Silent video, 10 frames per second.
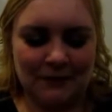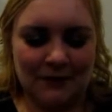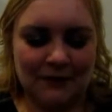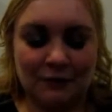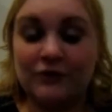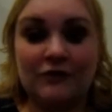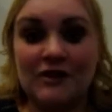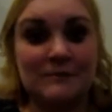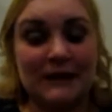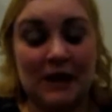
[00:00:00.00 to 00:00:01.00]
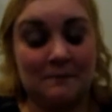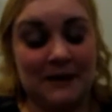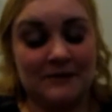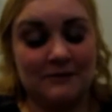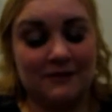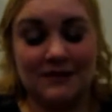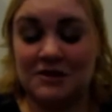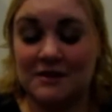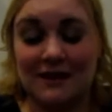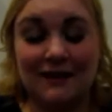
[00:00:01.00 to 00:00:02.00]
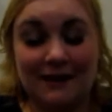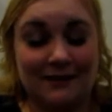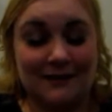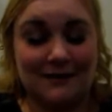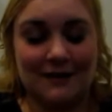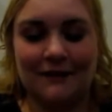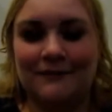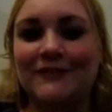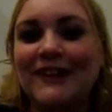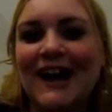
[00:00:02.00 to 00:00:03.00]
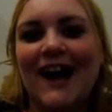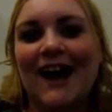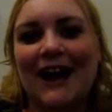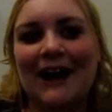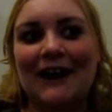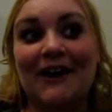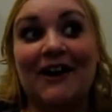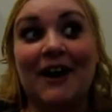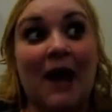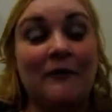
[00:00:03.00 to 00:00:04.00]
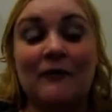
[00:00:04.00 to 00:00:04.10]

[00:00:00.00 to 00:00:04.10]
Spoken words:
I told the doctor, I'm like, up my dosage because I like this stuff. I